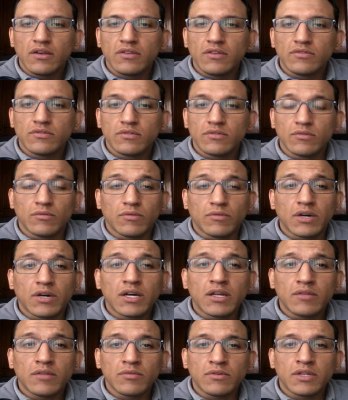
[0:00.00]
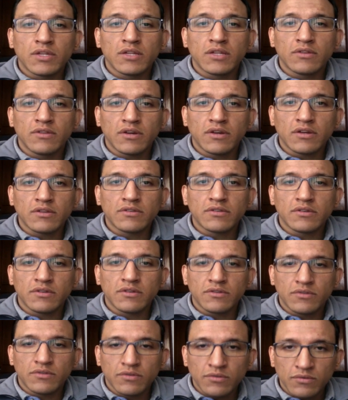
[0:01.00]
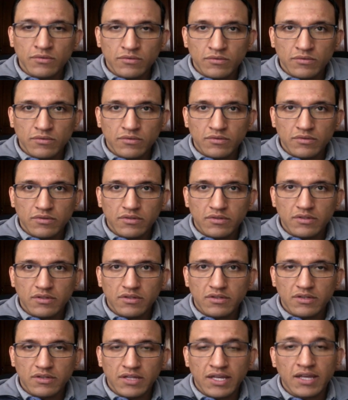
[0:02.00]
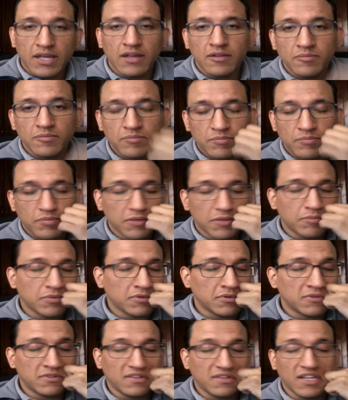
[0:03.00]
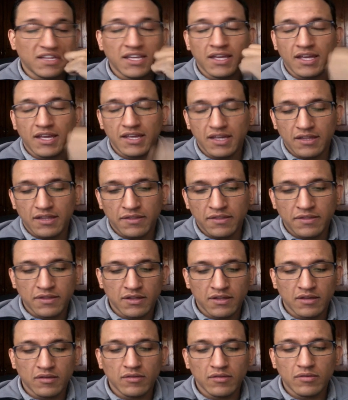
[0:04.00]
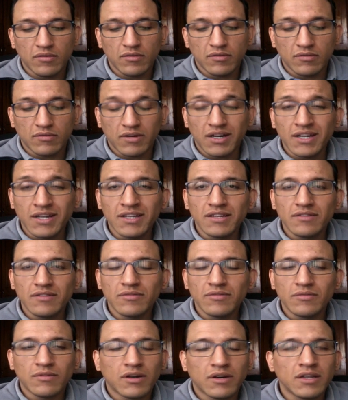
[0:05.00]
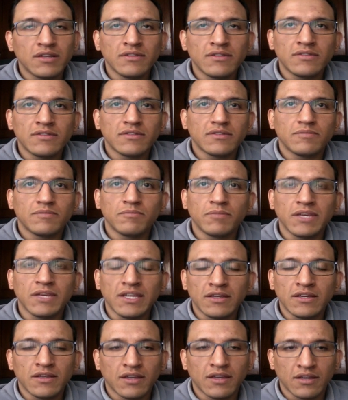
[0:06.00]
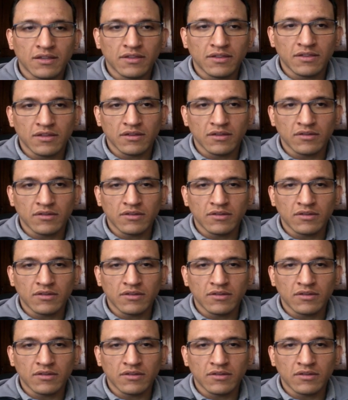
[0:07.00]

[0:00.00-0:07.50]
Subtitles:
So what would a doctor do? They help people stay healthy. What is being healthy?